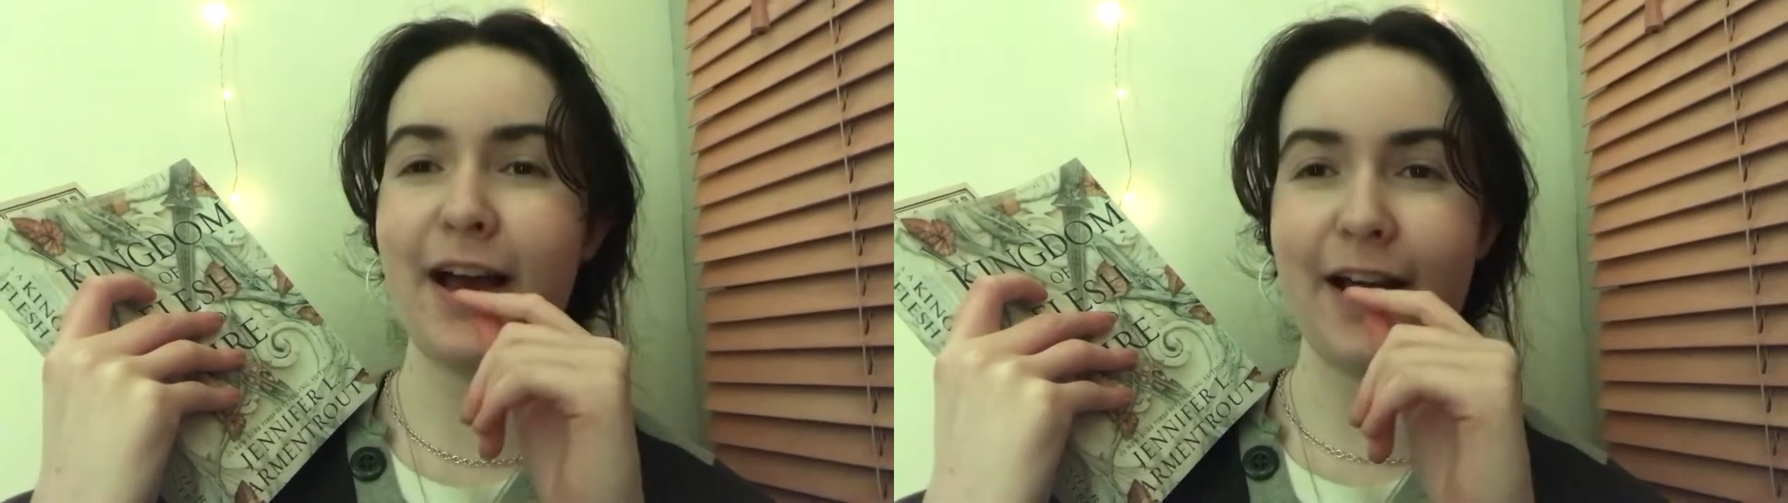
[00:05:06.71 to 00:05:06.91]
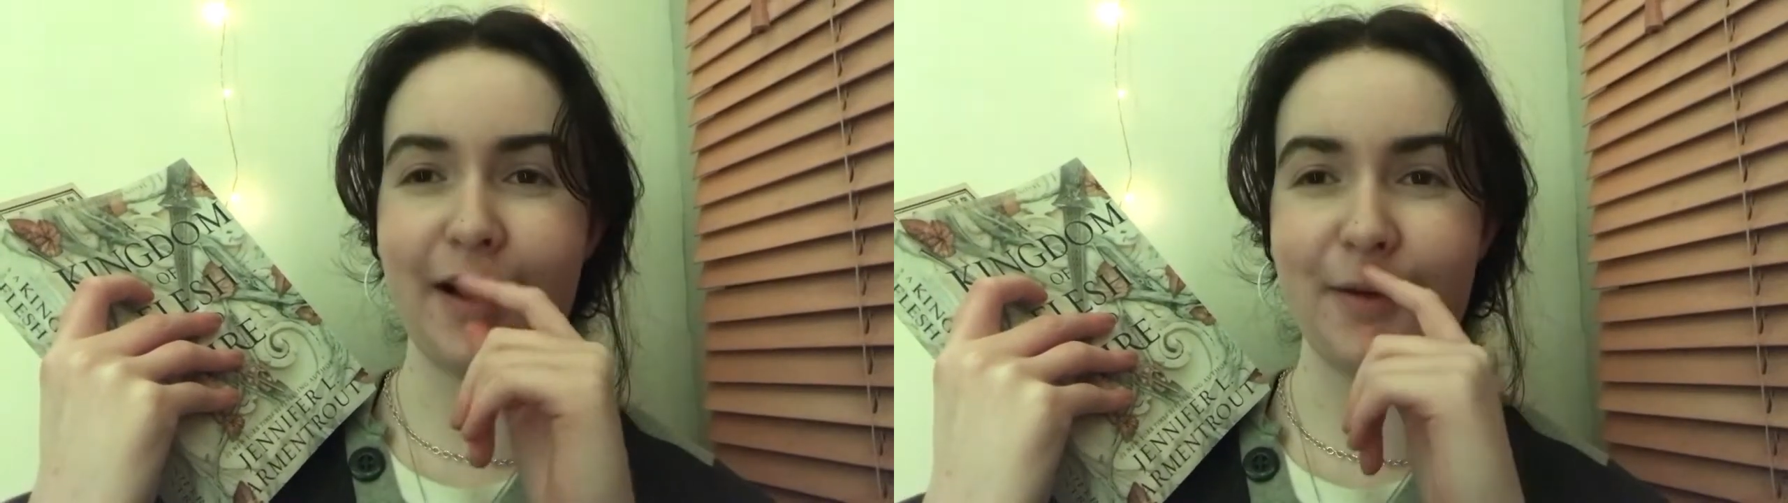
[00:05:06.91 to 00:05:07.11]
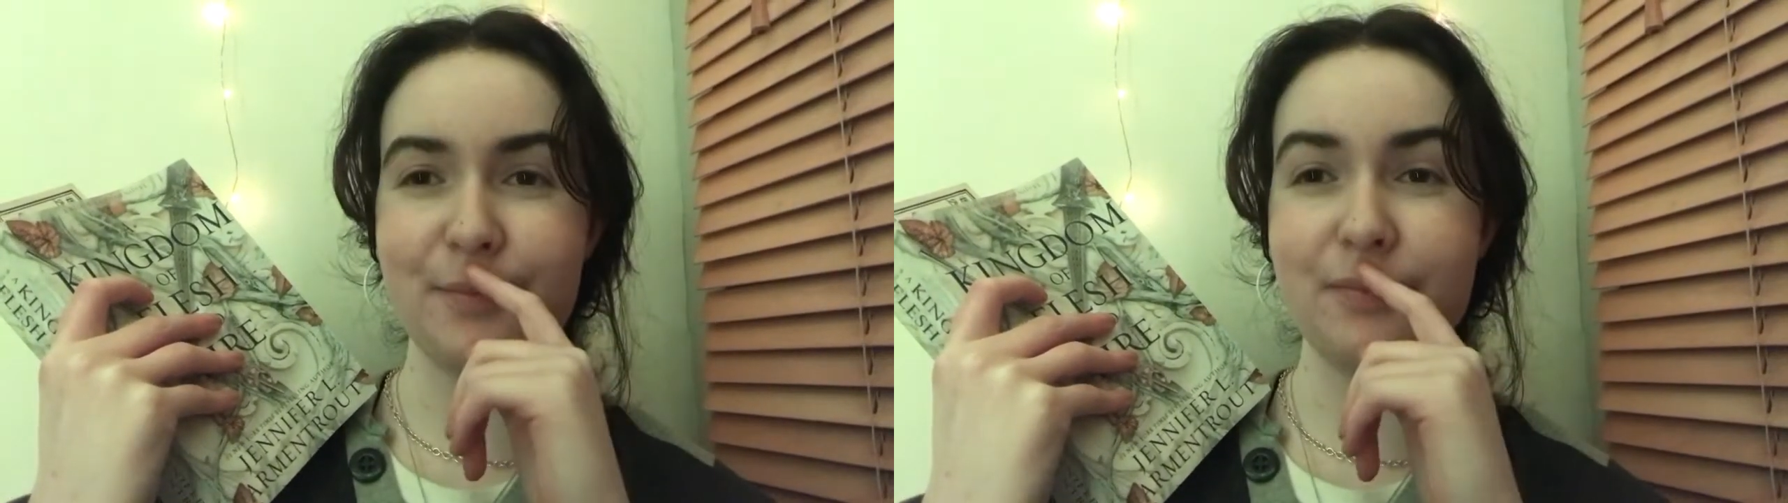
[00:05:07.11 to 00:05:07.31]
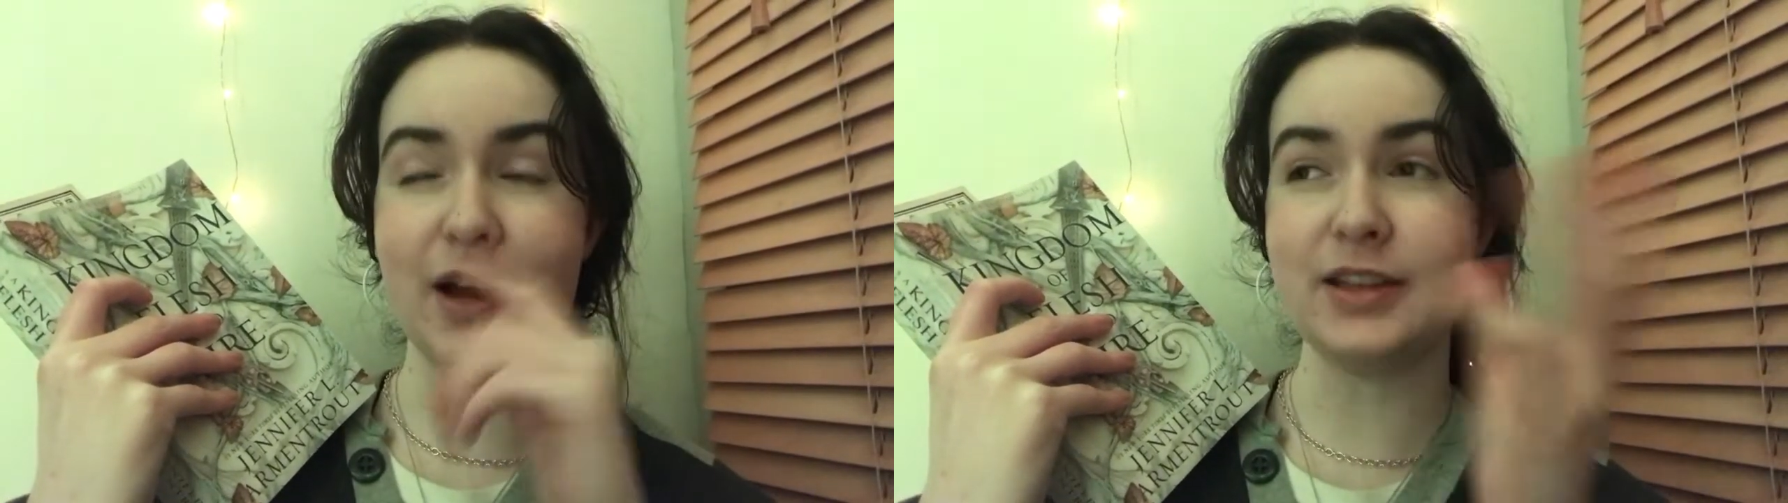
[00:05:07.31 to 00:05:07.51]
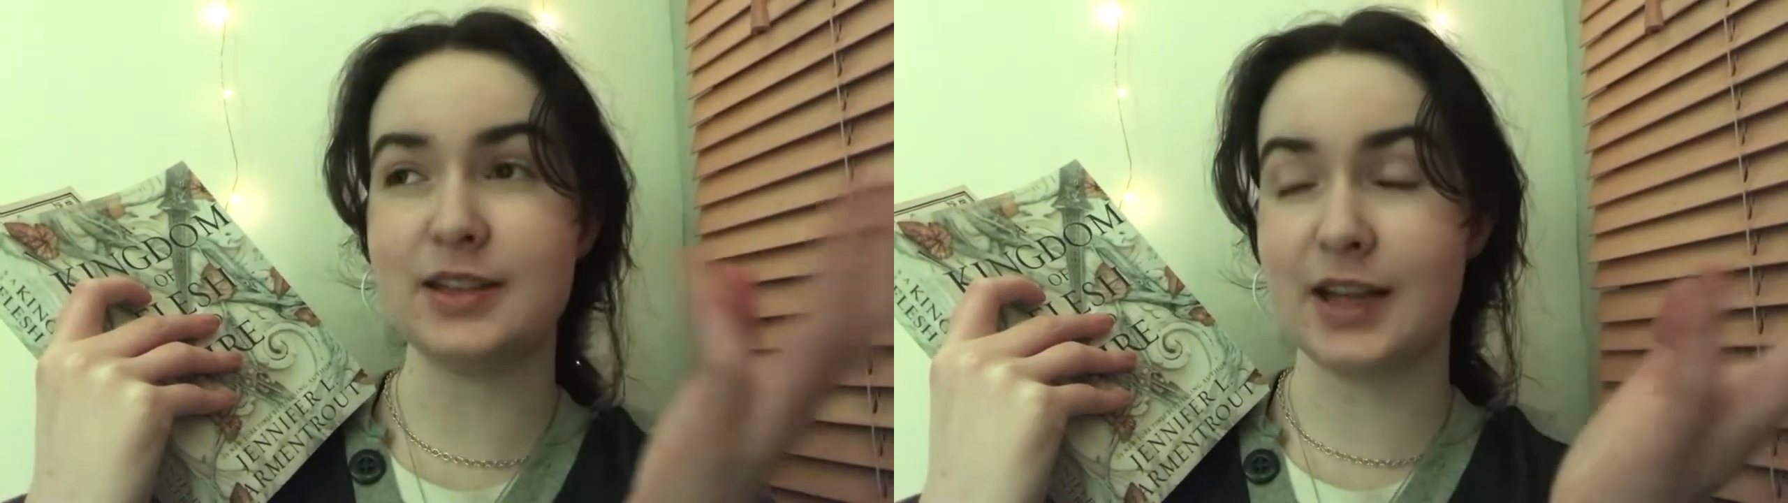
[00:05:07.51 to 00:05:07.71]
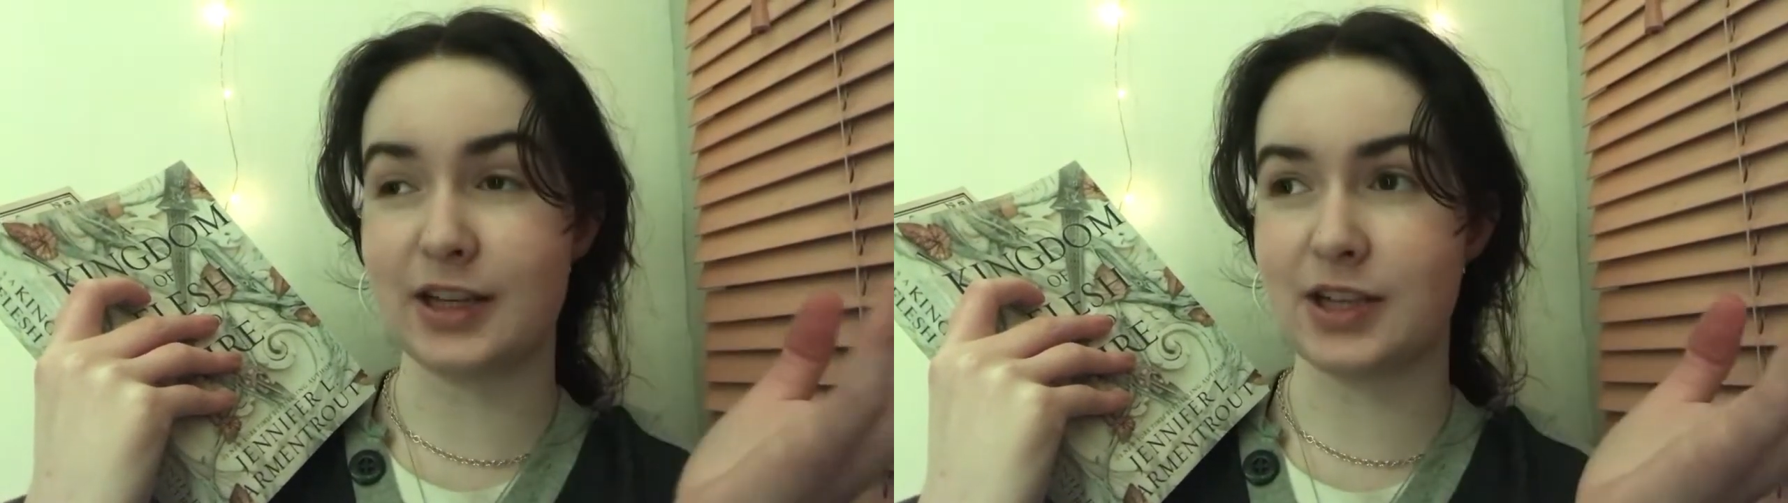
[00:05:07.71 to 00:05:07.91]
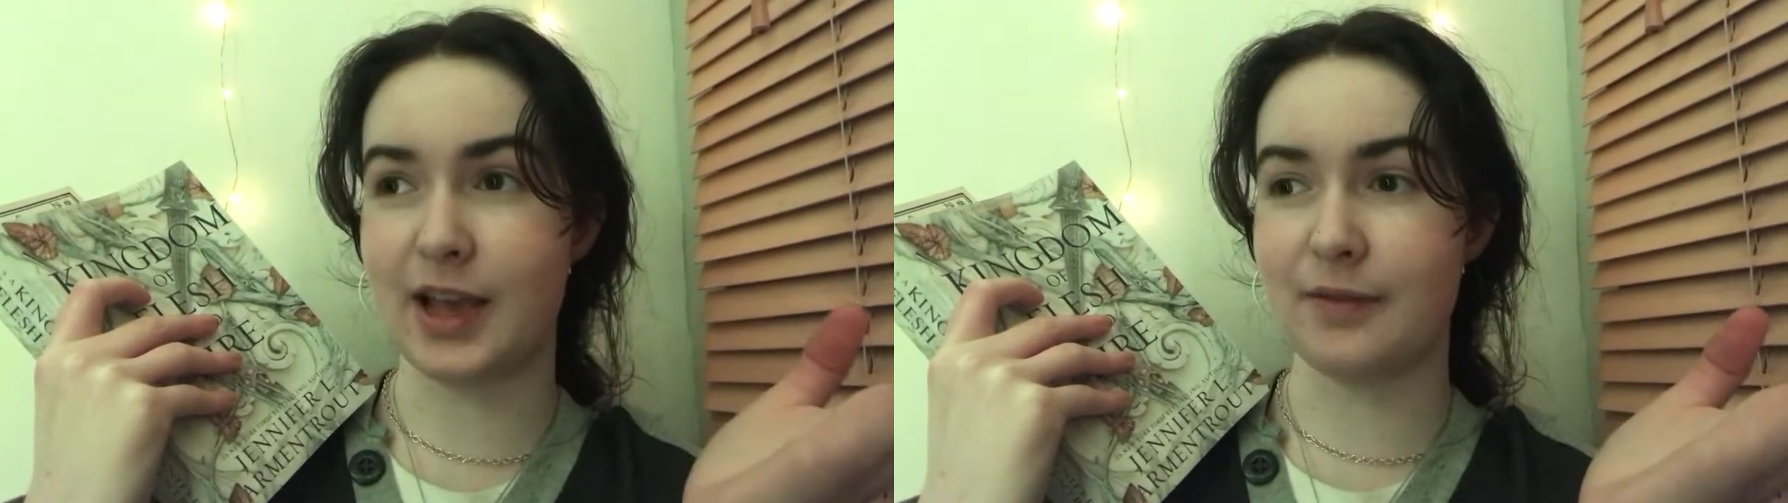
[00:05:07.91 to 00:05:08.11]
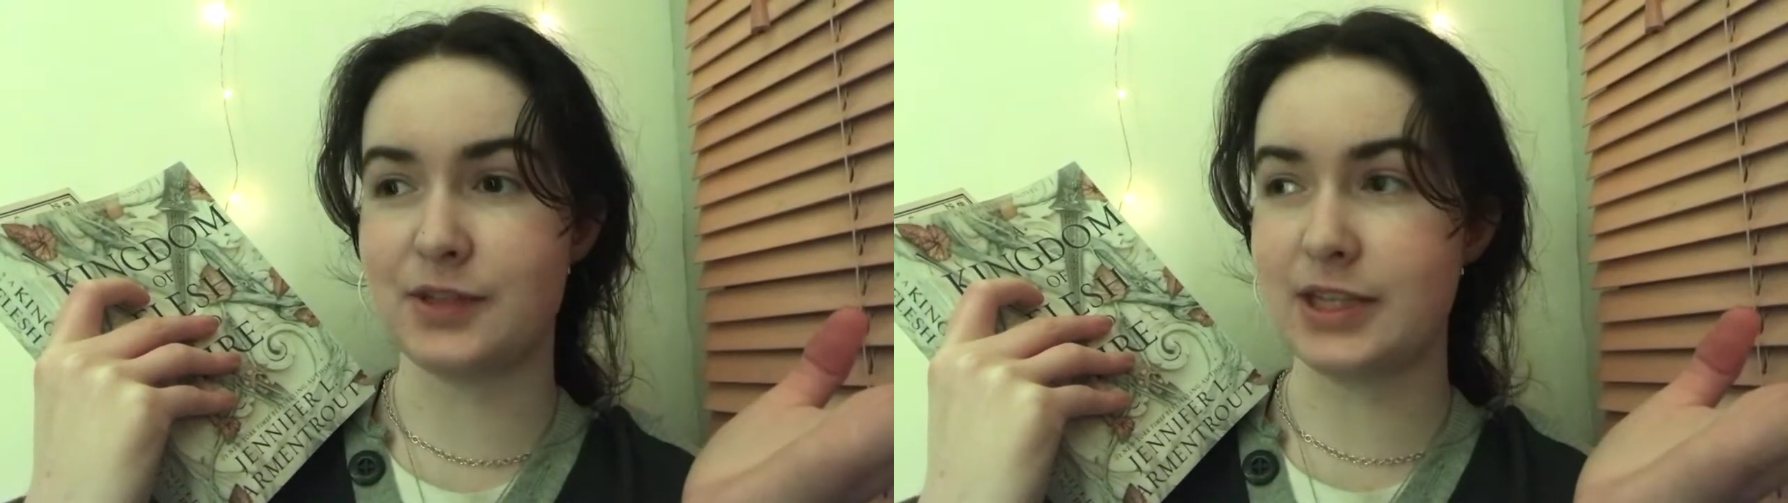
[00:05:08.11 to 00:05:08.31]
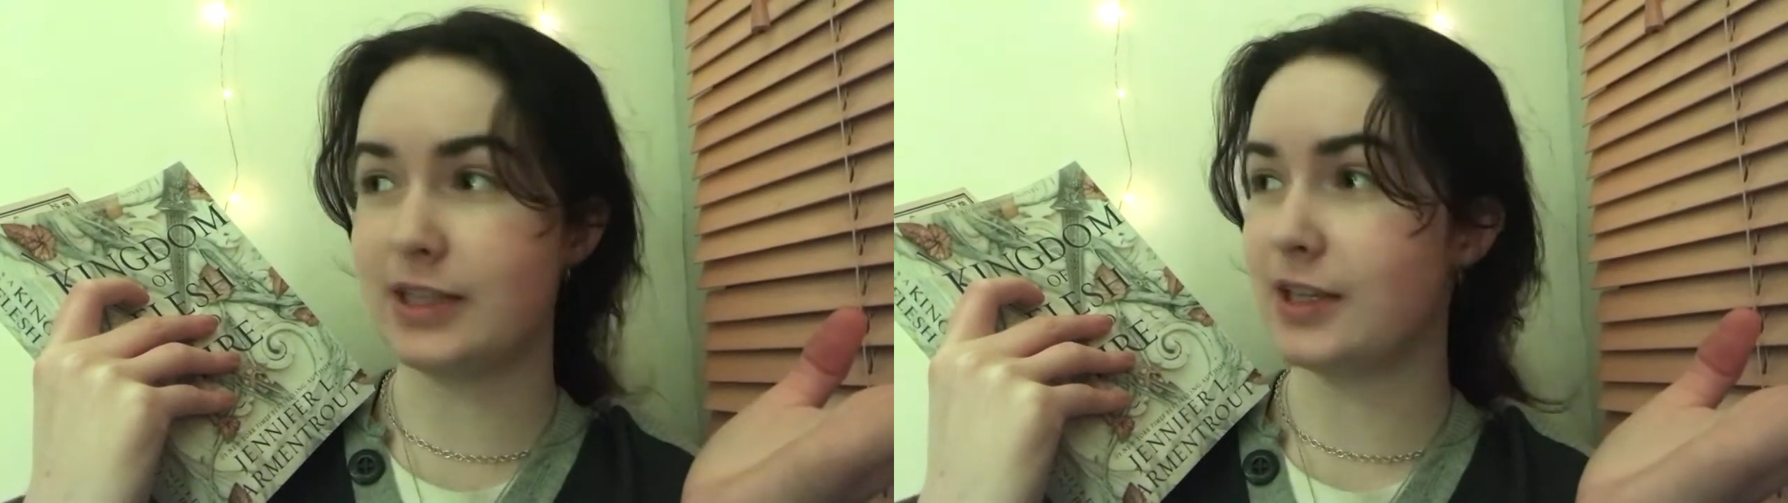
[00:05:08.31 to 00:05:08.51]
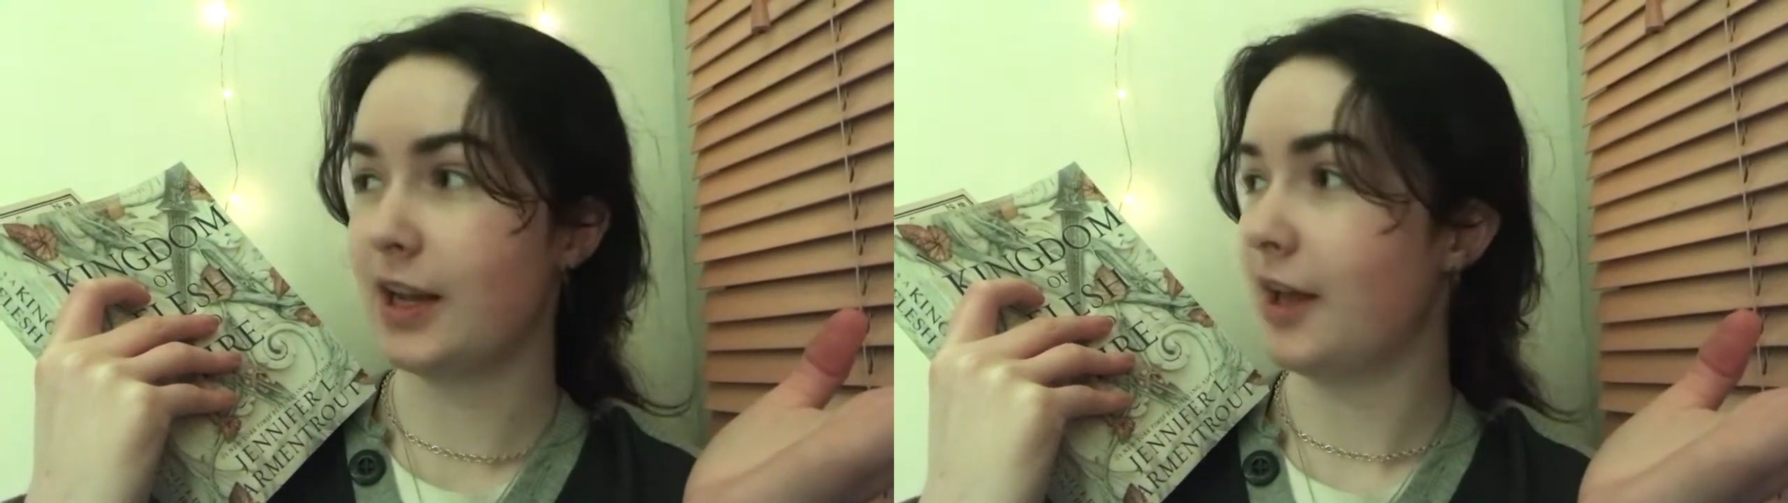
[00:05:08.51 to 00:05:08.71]
I didn't actually have tea
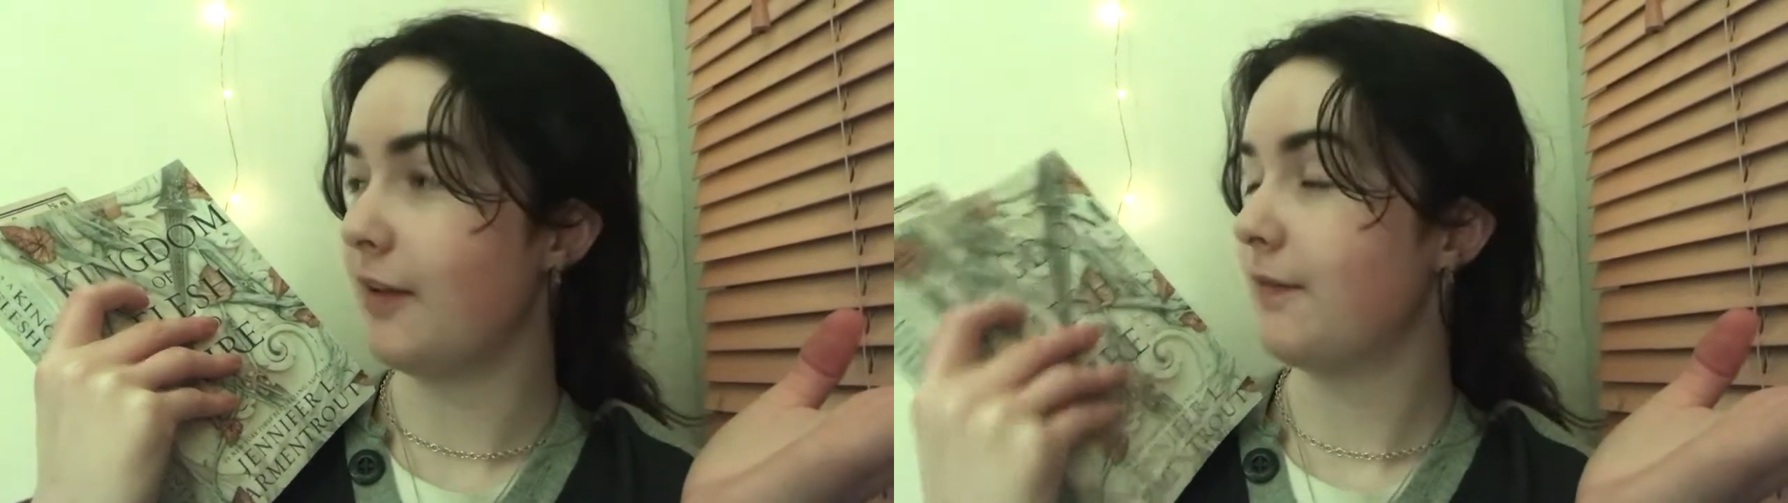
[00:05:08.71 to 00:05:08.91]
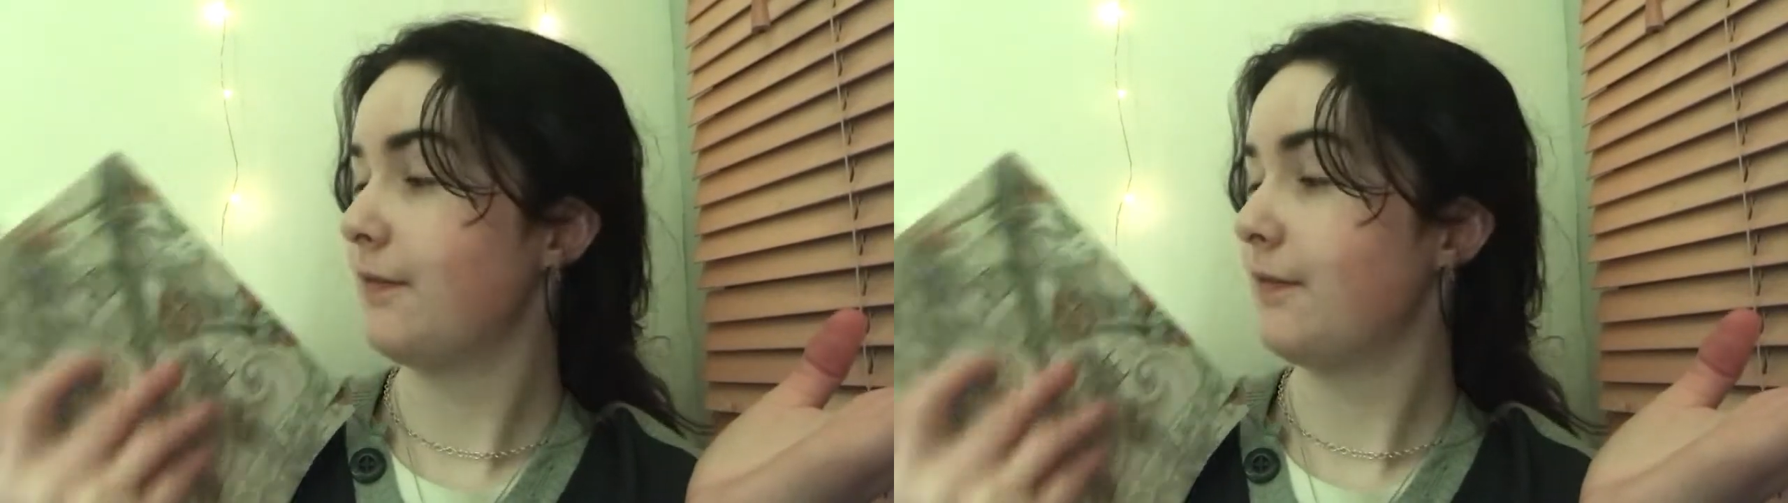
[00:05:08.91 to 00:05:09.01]
today.